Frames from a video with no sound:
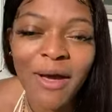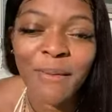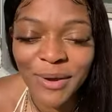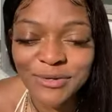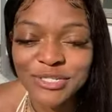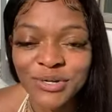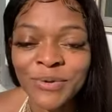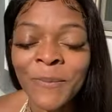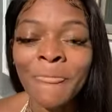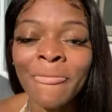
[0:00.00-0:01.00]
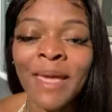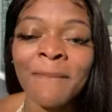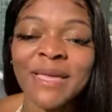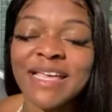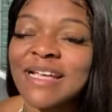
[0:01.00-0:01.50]
emotional,
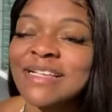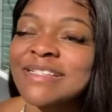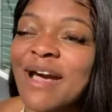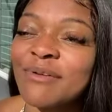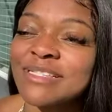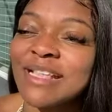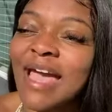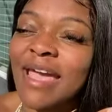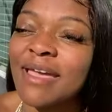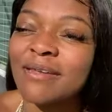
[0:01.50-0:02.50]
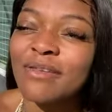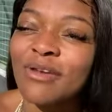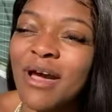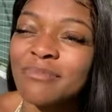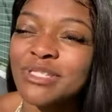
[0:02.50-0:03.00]
because I was like, you
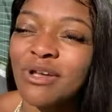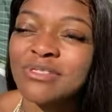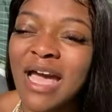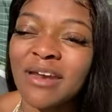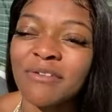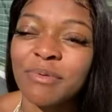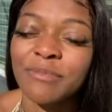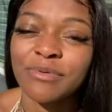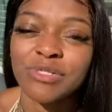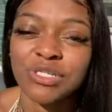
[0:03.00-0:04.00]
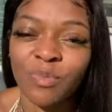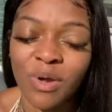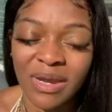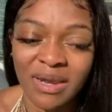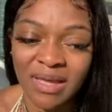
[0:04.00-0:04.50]
know, I'm so tired of people just
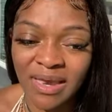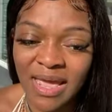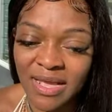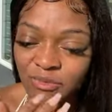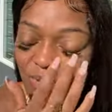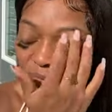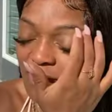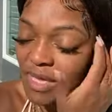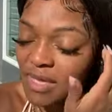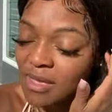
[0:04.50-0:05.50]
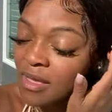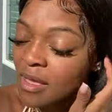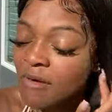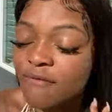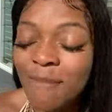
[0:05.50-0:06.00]
wanting to connect with me
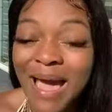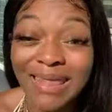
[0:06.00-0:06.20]
for my